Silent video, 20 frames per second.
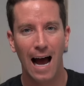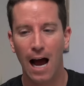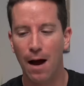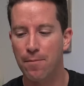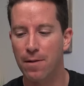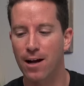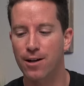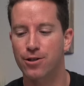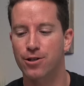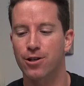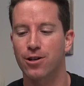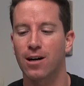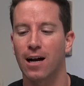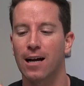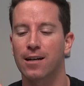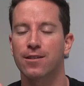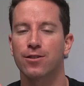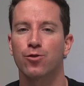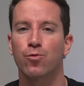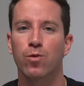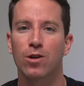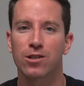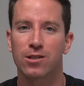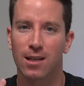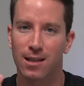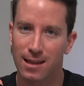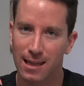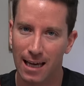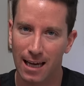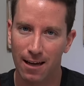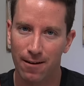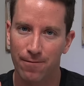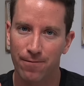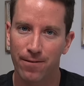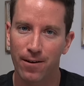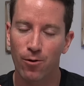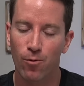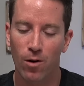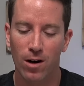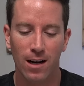I'm not sure, I just wish that they had
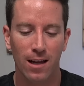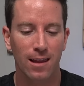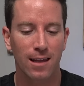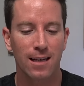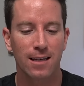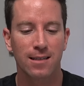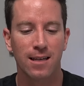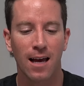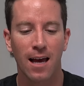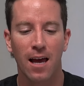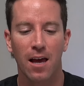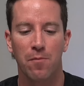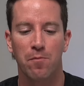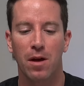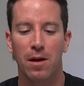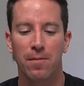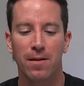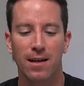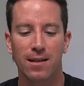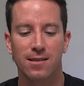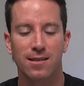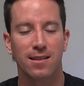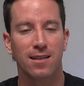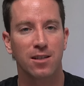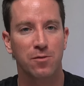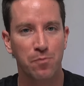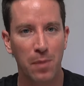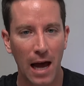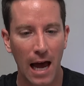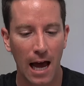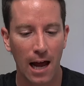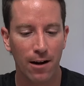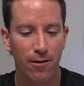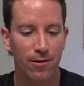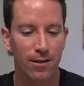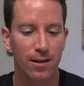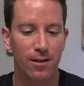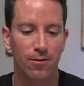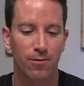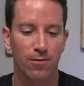fit one of these, maybe into this
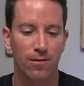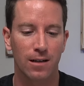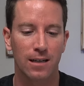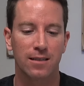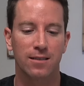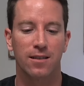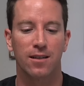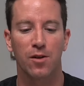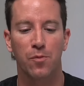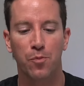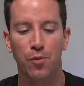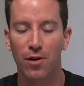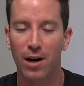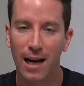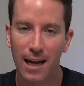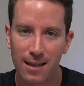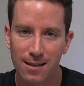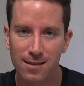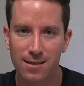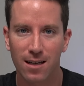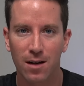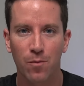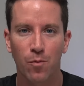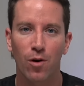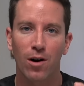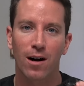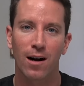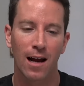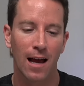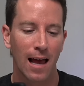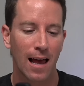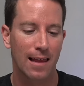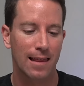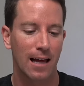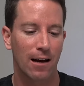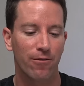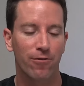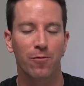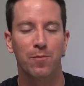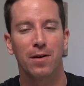battery or into the brain somewhere.
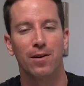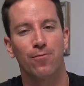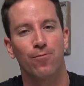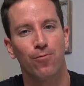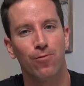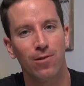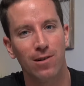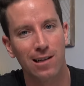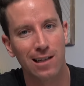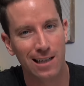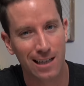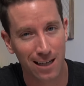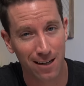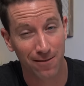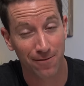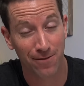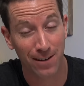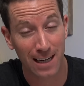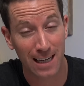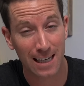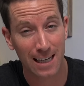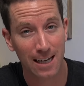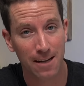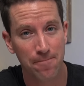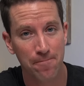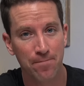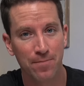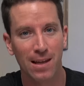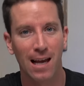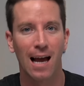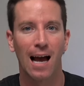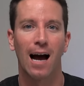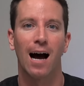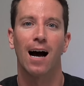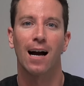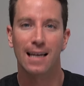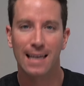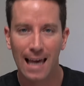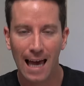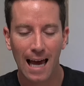That would have been really convenient.
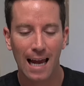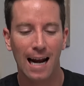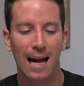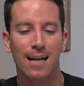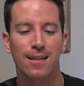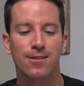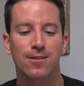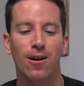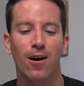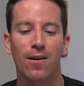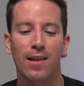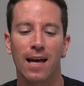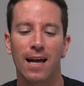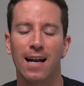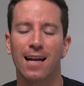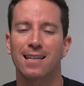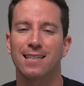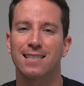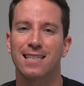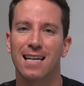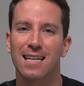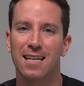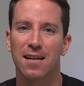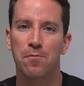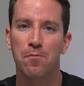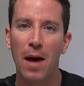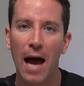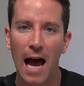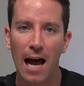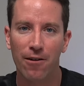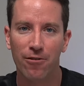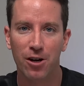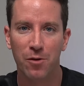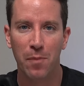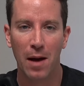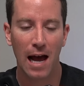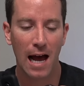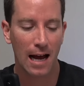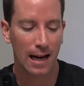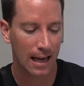Again, I saw that extended battery
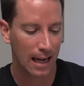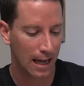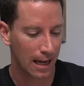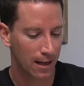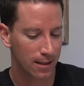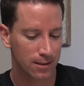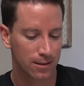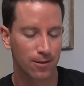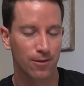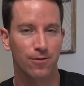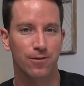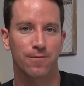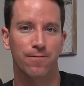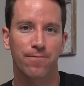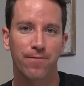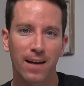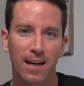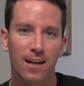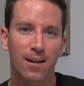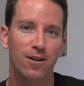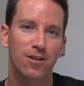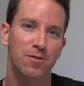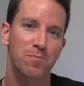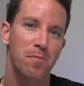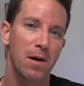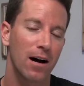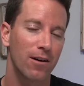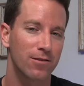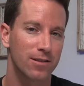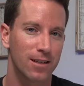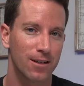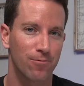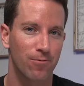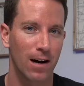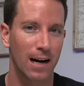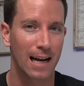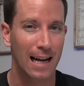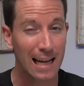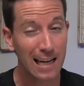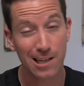pack has those fingers mounted
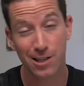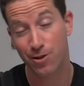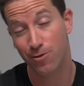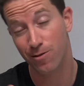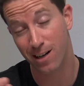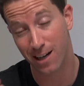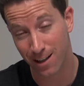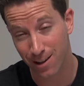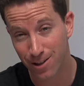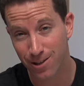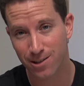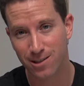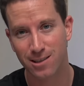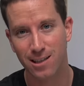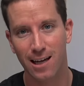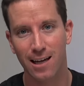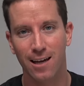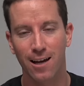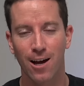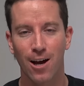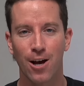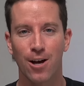right into it, it looks like.